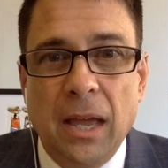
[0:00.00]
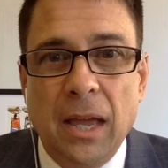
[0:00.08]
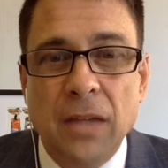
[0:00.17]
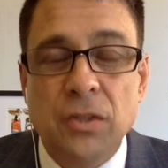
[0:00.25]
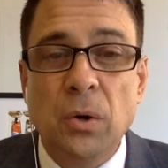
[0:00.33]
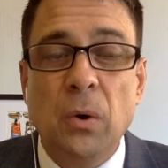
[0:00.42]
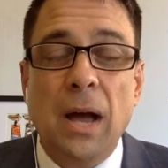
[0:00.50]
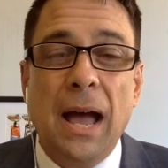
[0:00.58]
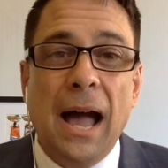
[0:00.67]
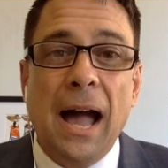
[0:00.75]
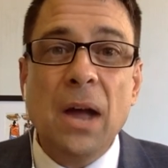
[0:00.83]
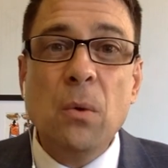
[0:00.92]
And so
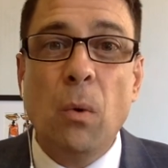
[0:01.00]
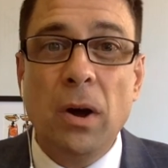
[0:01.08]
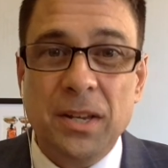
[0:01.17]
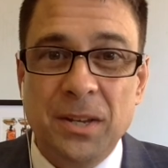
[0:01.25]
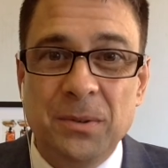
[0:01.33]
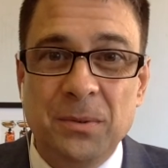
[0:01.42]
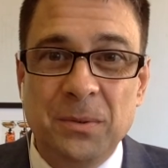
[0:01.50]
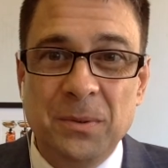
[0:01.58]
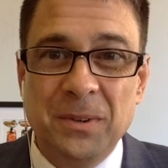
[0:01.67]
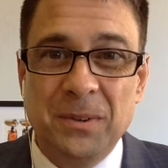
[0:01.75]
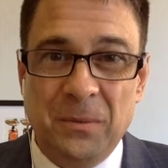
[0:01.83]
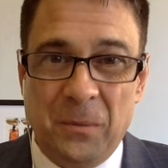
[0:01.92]
I want you,
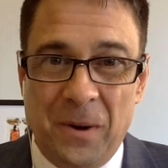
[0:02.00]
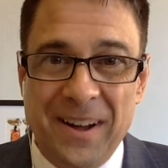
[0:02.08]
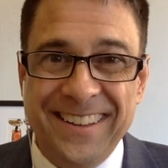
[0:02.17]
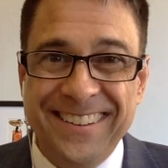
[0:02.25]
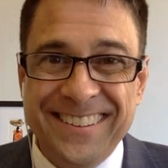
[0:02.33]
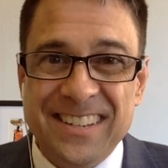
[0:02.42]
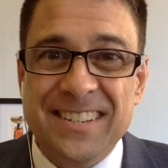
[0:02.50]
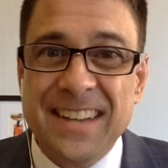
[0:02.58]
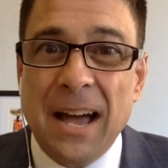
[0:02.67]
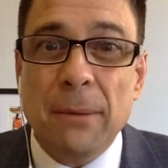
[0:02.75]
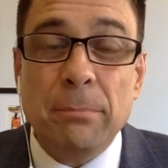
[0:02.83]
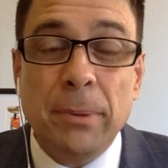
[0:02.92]
one, to
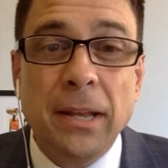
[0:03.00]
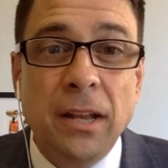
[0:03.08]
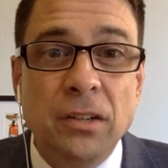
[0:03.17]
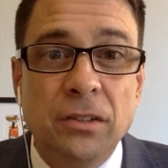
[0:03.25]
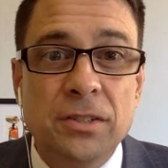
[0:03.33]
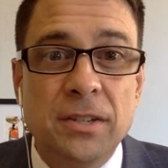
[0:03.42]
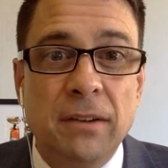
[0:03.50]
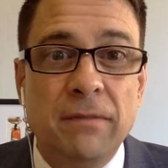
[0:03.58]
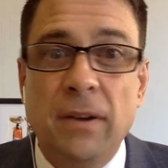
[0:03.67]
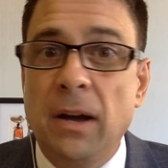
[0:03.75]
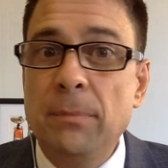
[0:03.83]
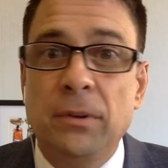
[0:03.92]
stop beating yourself
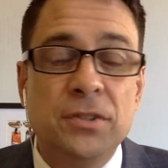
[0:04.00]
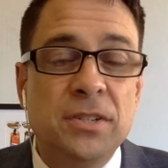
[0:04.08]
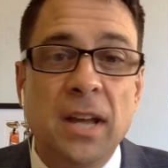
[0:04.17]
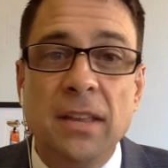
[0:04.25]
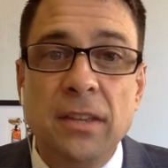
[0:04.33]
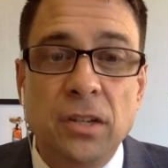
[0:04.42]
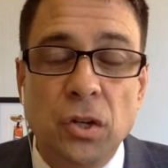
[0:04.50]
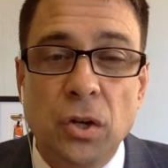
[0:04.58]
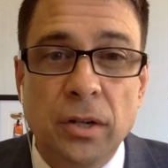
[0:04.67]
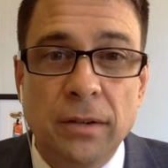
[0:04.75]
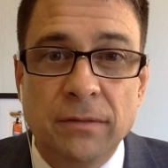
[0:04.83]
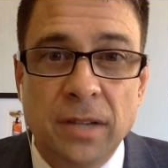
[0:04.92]
up. There's nothing you
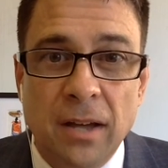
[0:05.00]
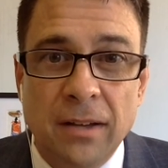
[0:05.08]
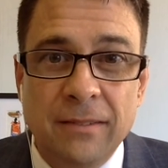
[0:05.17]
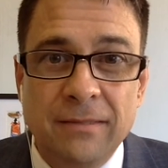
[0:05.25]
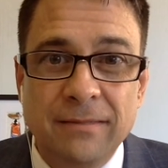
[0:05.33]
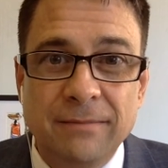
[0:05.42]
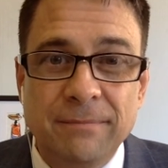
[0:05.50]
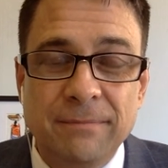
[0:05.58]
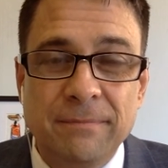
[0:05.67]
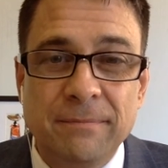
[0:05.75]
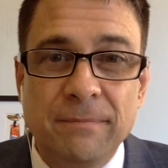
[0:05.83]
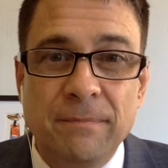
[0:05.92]
could have done.
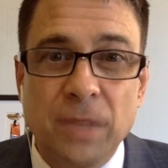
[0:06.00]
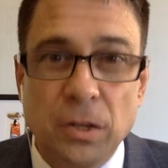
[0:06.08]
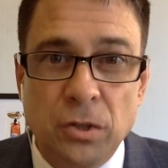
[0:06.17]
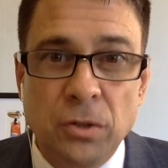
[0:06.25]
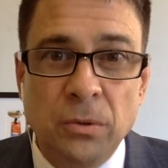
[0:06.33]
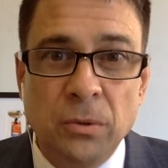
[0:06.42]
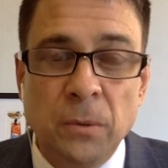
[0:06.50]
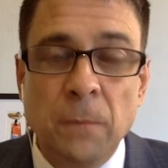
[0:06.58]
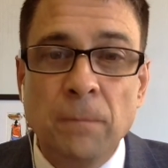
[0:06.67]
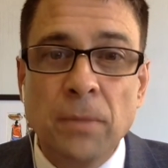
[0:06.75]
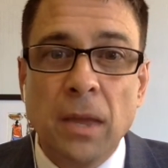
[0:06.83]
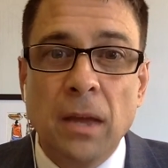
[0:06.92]
Two,
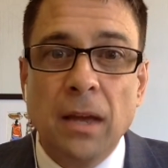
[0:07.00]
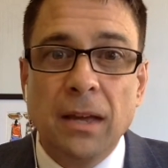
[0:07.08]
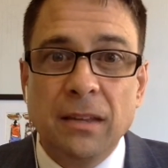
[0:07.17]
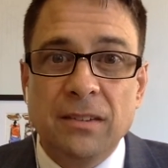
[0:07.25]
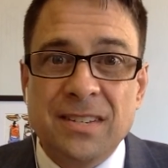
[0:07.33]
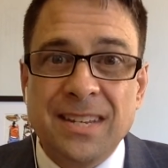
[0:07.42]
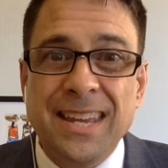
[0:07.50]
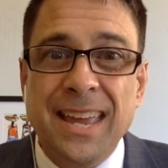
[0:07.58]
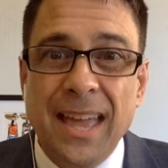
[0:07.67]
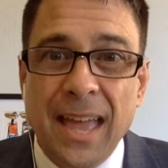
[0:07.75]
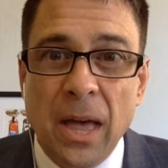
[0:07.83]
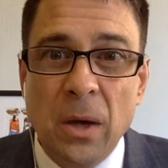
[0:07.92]
seek
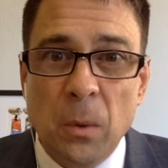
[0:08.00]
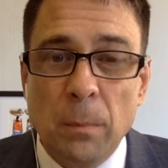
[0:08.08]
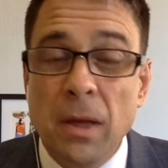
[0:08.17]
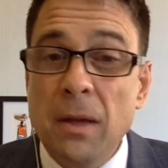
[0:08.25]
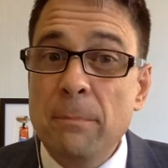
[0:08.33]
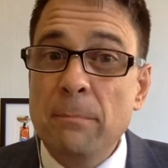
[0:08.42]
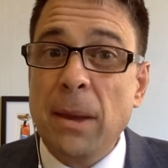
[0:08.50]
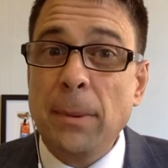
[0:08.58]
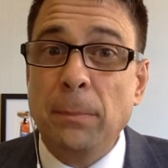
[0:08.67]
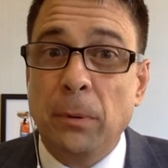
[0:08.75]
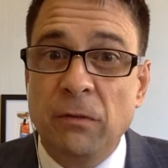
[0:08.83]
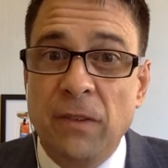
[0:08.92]
help, maybe
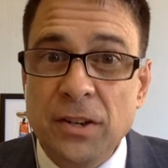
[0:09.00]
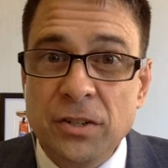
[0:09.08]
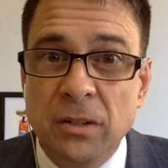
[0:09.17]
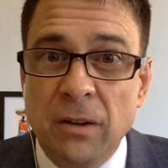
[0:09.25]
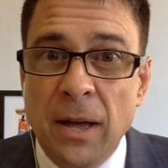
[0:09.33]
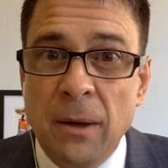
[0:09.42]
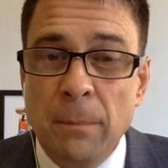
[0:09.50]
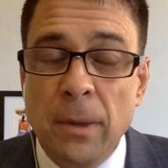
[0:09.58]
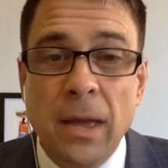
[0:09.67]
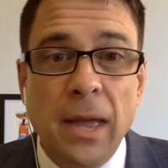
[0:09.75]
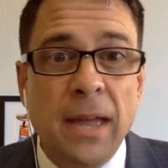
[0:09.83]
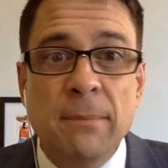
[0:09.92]
professional help.
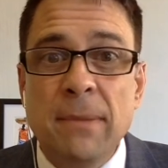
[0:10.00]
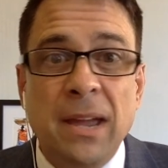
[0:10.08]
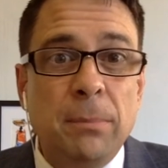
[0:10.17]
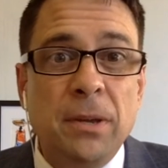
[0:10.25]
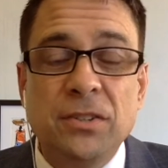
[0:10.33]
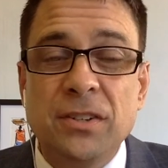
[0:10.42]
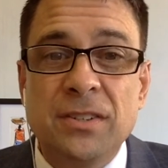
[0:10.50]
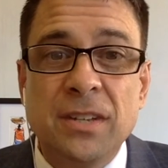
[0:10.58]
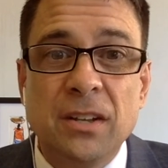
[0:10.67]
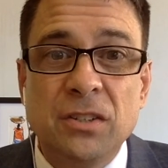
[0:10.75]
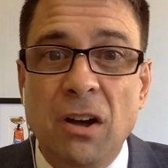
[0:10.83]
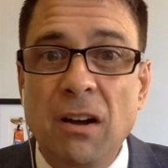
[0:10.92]
It may be just
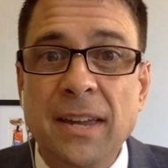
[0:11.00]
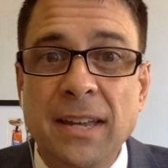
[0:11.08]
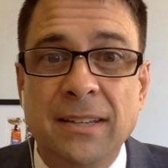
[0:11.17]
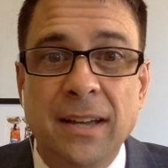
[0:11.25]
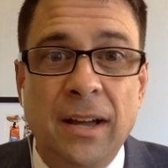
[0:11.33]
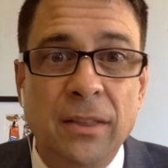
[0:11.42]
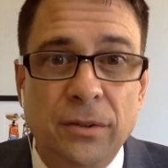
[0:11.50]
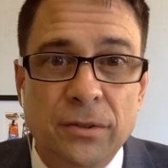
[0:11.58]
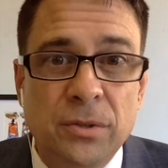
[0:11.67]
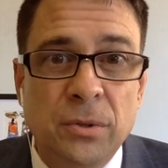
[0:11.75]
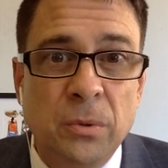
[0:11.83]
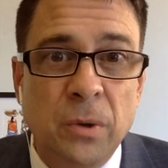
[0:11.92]
talking to
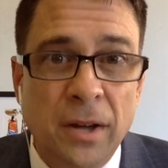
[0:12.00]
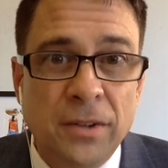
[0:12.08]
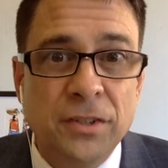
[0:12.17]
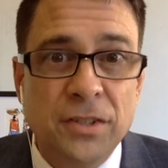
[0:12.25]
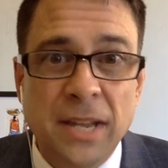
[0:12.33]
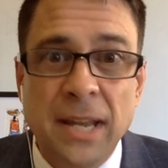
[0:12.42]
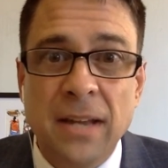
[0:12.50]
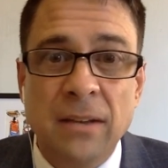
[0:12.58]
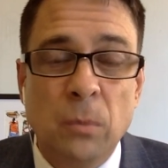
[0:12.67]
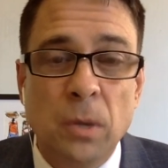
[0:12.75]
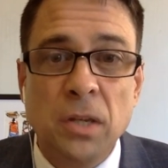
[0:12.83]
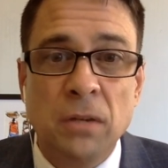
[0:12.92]
others who understand
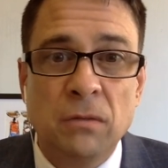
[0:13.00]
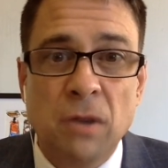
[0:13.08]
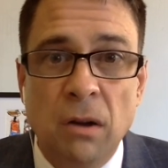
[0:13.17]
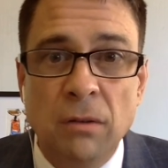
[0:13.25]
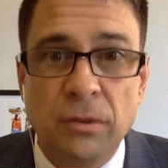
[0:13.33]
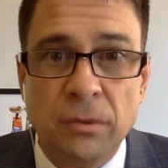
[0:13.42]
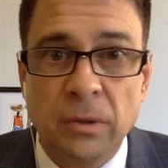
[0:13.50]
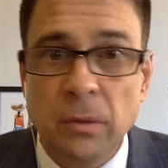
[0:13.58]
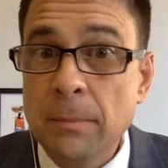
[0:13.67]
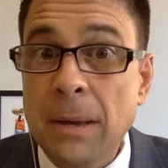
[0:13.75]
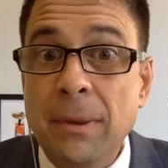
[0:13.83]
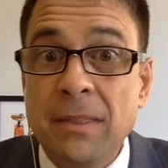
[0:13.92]
what you've gone through,
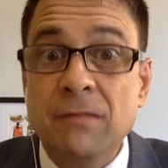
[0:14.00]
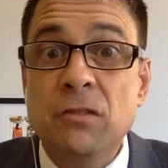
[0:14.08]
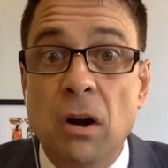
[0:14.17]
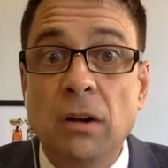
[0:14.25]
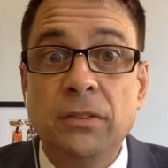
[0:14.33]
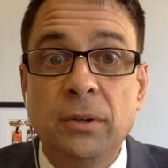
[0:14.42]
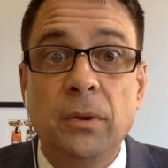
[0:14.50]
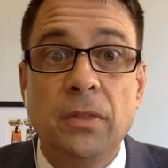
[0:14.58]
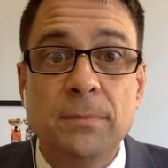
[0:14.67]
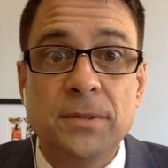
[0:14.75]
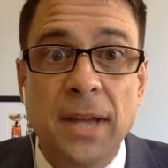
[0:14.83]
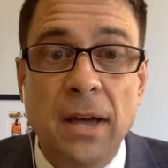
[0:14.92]
and maybe they've gone through it
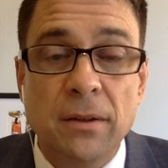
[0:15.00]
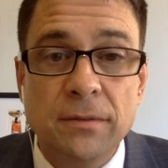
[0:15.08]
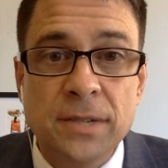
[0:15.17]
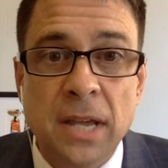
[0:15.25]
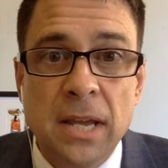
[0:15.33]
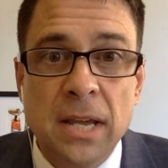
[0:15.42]
themselves.